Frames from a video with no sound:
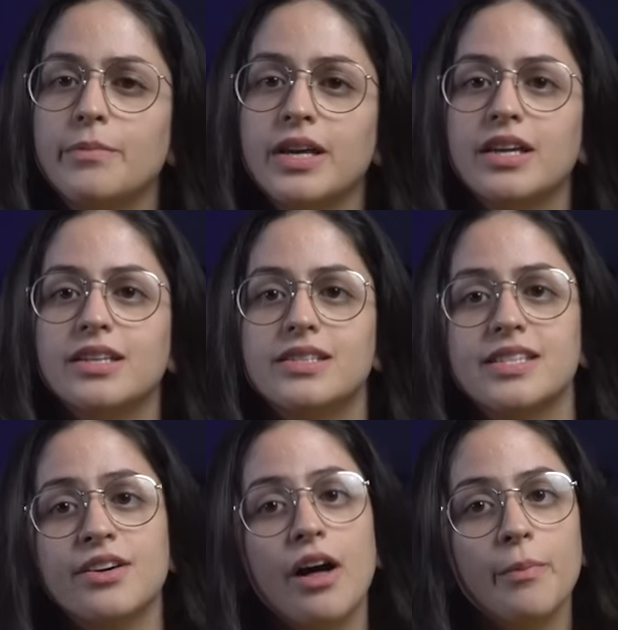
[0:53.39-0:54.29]
be it
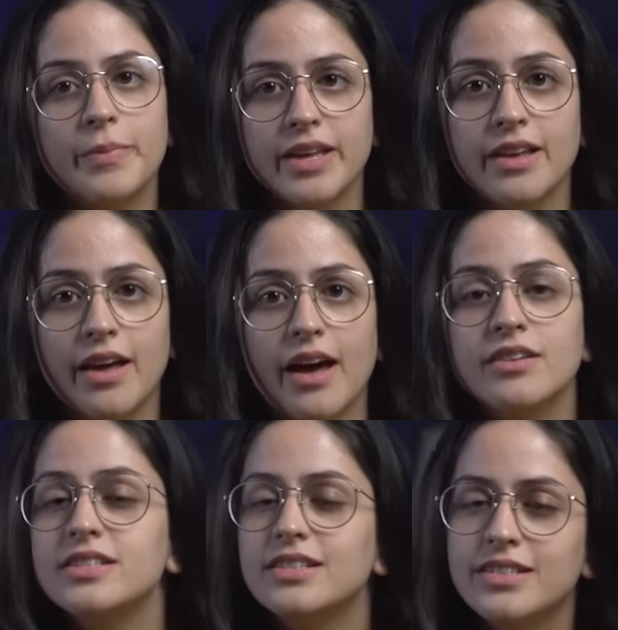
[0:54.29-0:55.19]
DLP,
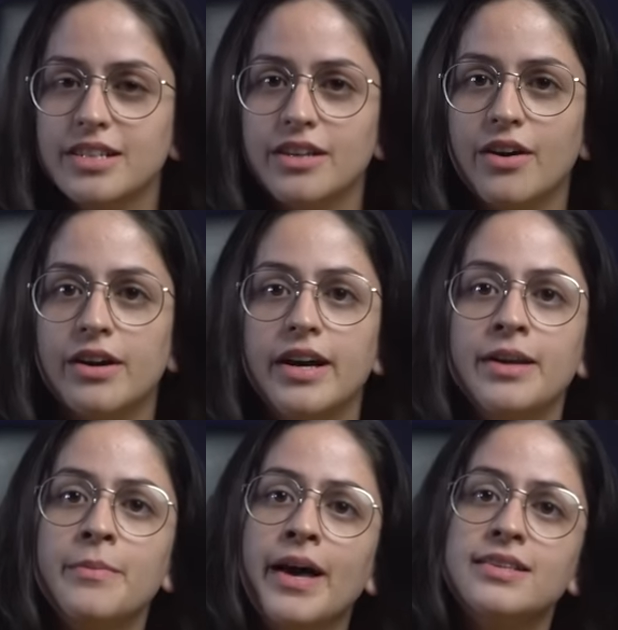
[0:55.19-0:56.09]
LCD or
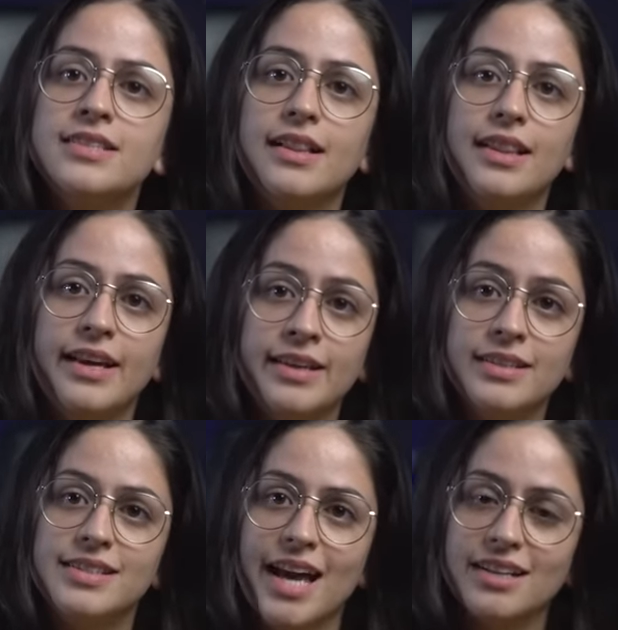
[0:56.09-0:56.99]
MSLA
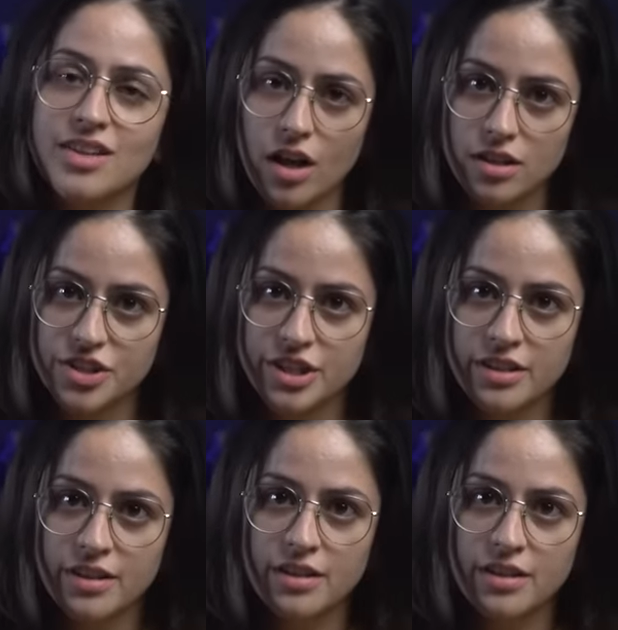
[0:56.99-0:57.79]
technology.